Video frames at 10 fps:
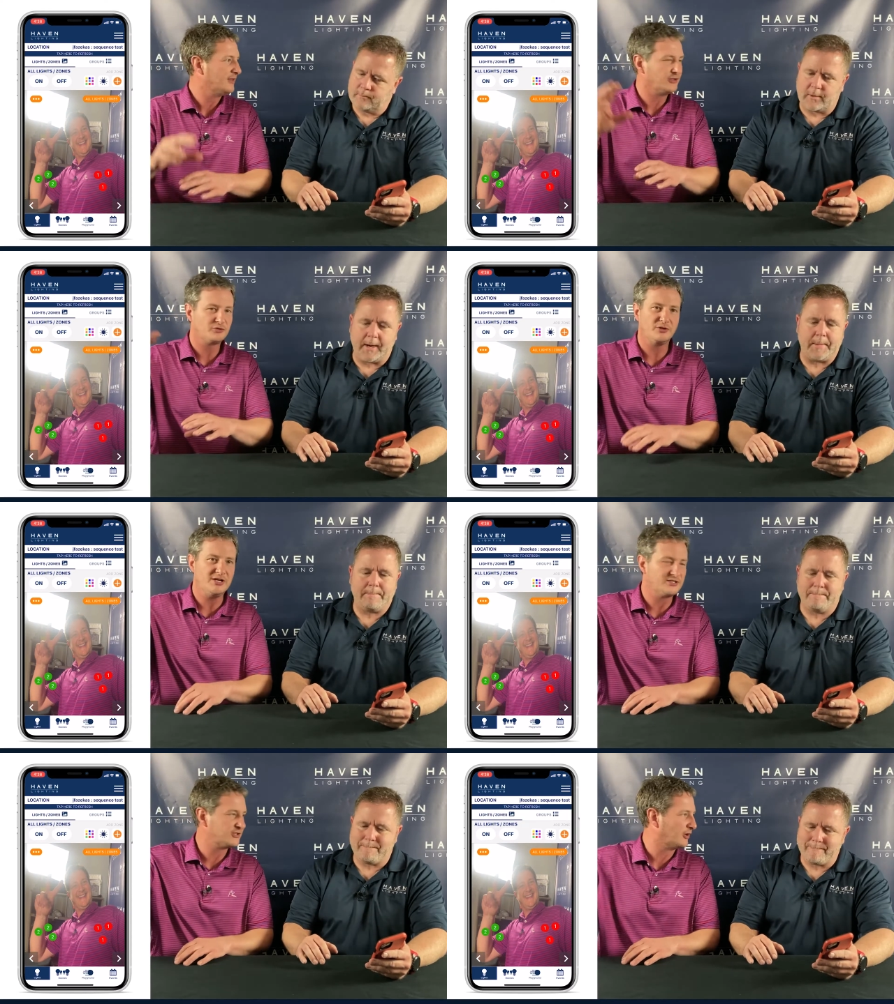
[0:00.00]
Speaker 1: the trees
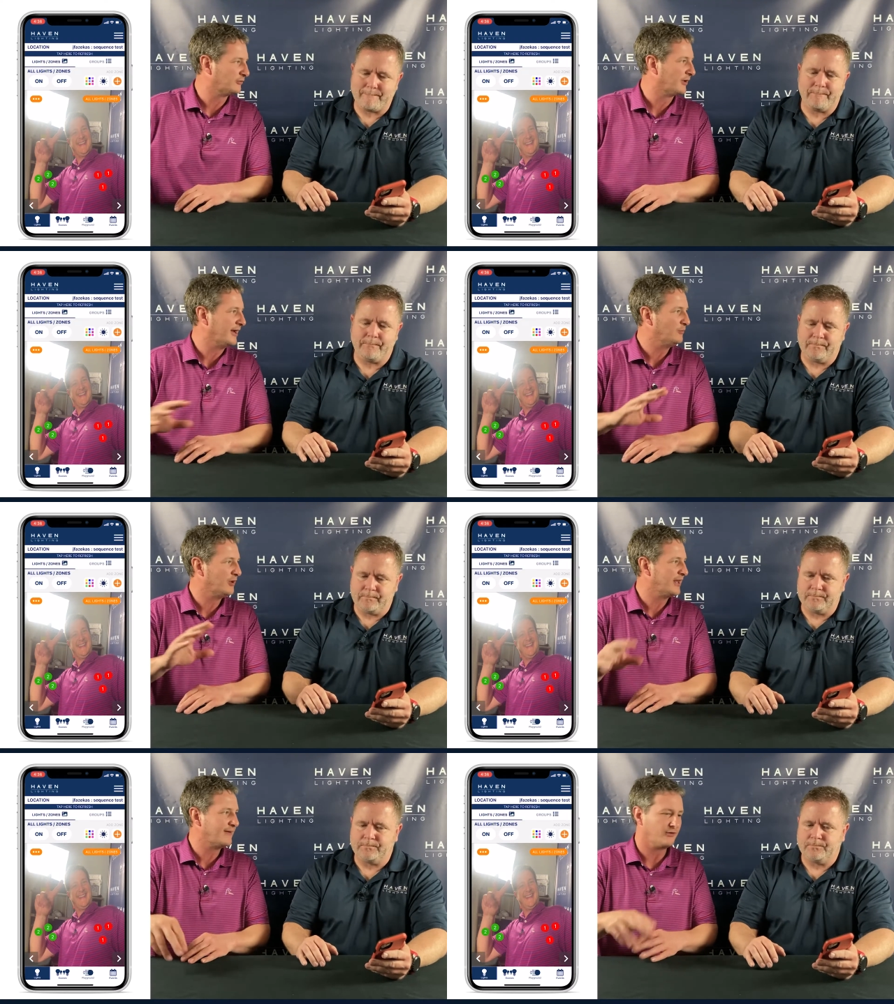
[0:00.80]
to turn red,
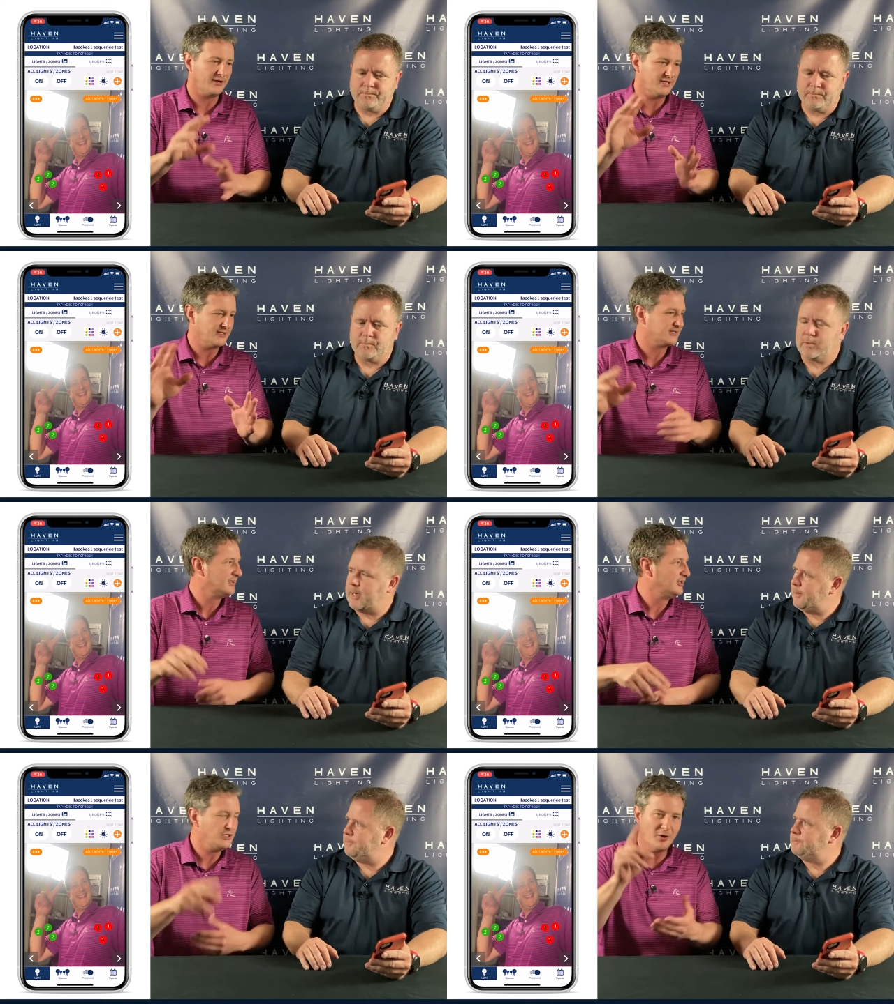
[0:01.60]
whatever it is.
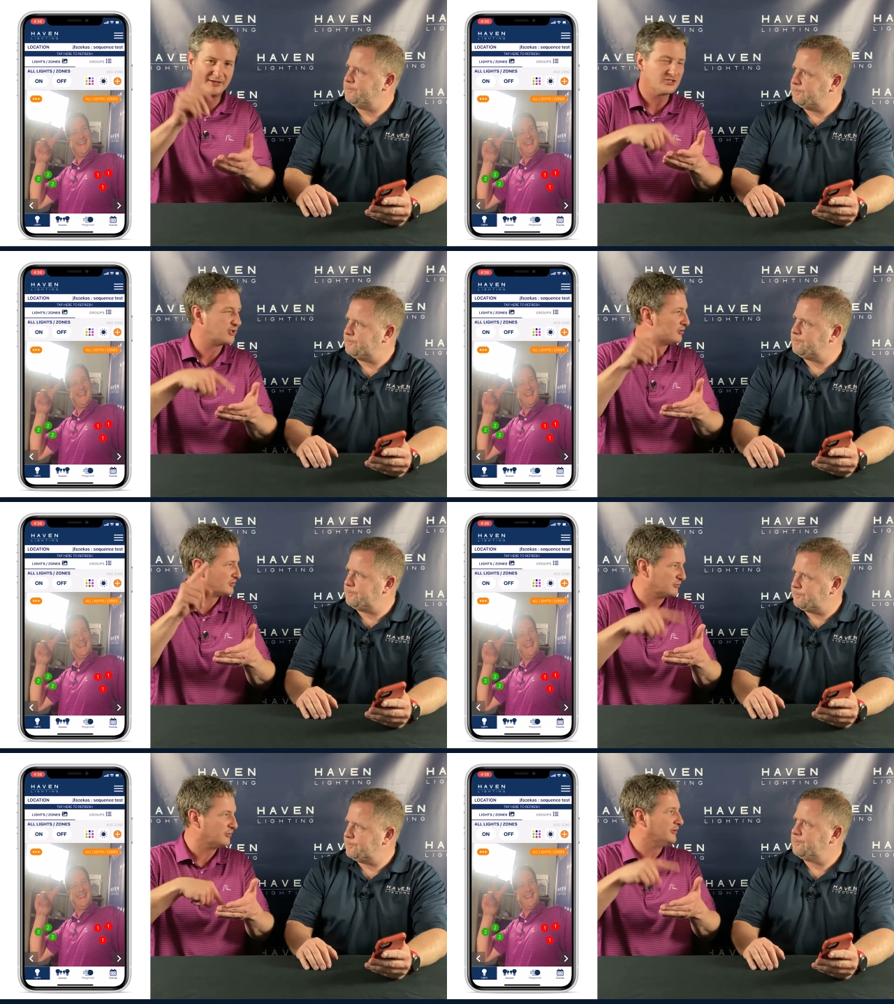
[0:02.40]
Right. You don't have to search
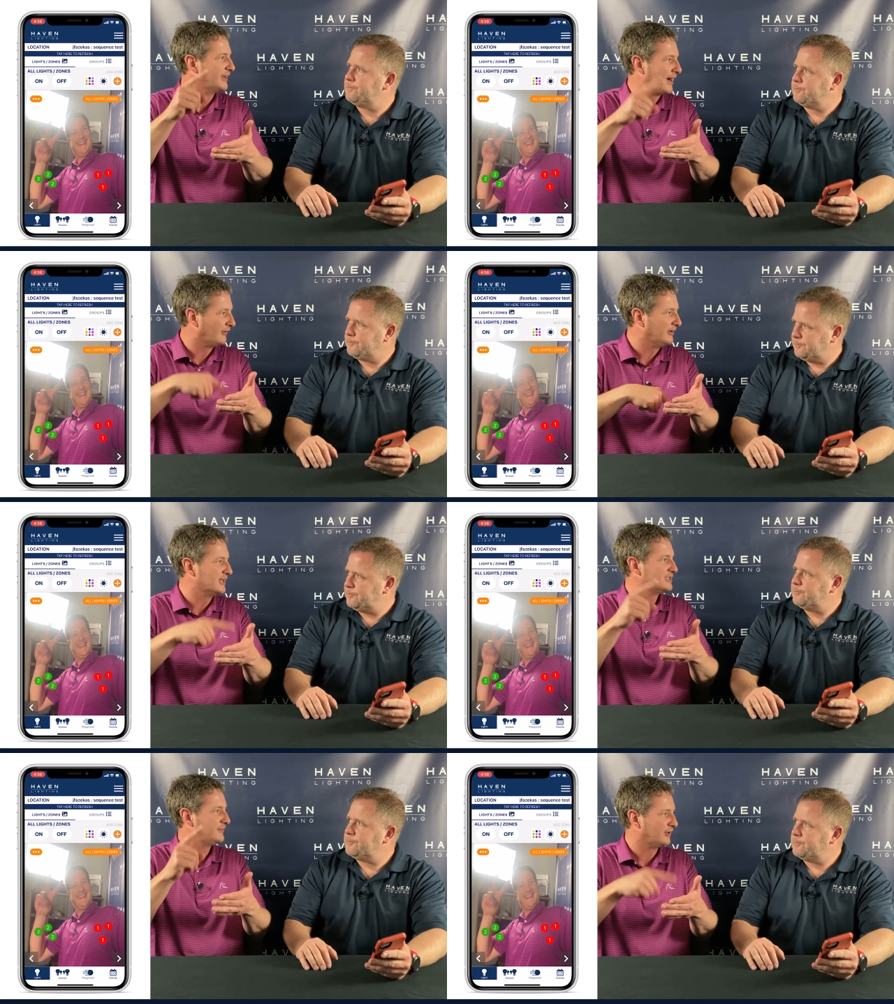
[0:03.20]
through the entire
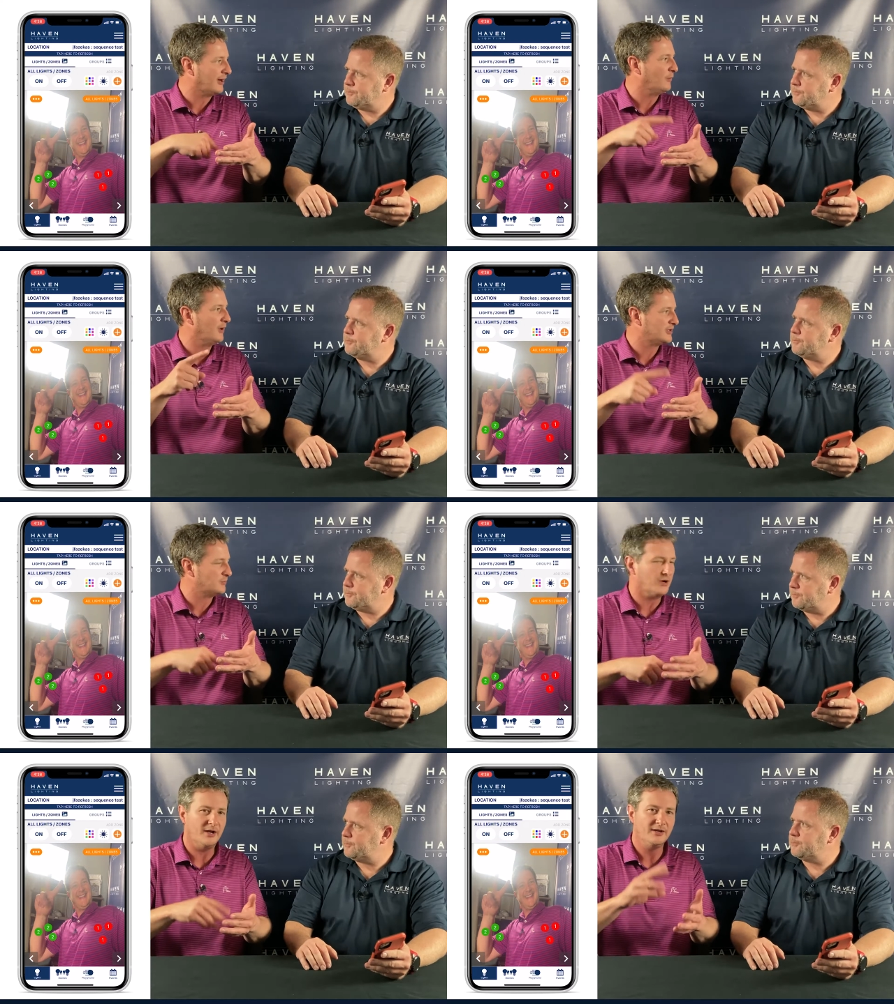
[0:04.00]
list to figure out what's
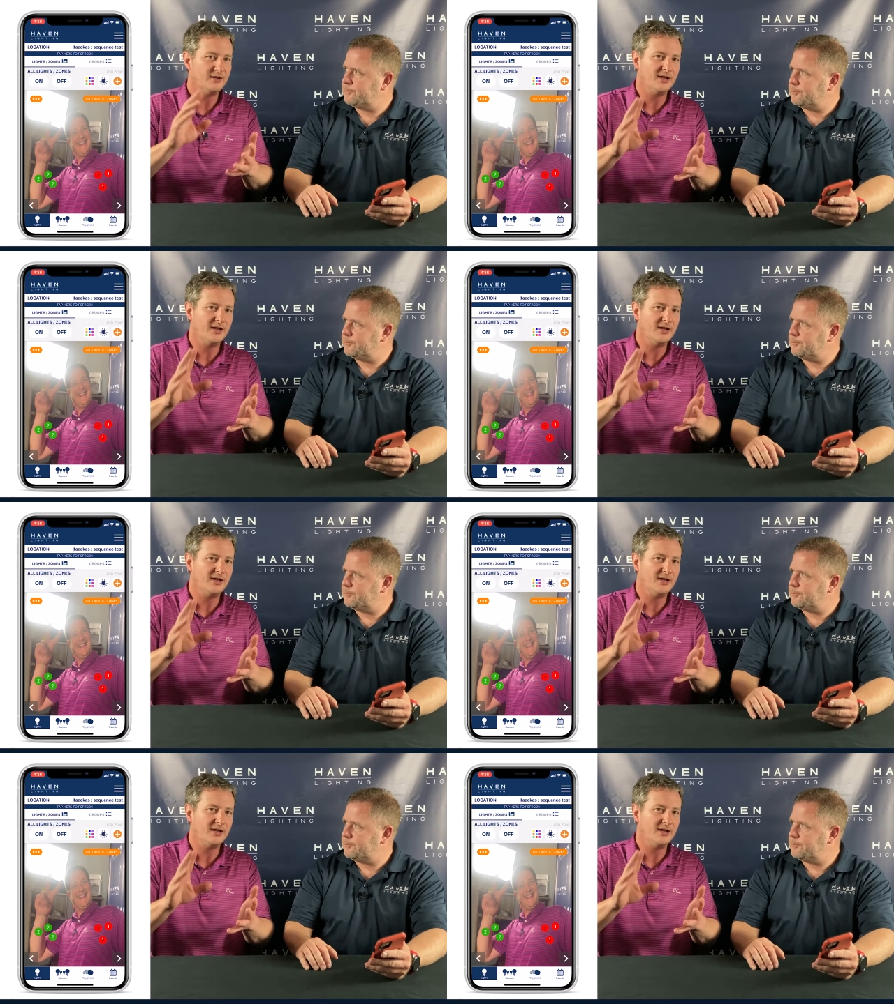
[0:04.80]
what.